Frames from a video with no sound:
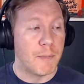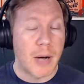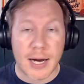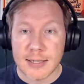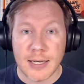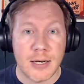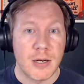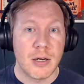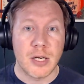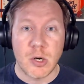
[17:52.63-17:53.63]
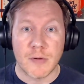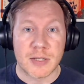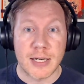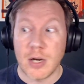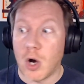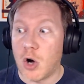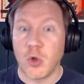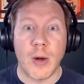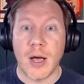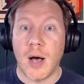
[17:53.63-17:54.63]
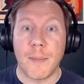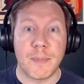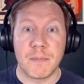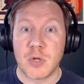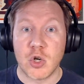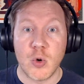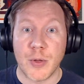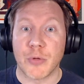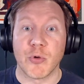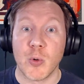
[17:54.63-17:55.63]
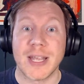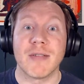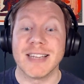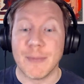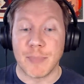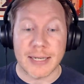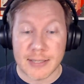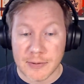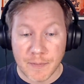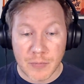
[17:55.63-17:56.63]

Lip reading: boxing, UFC, all the way up to and through the Olympics.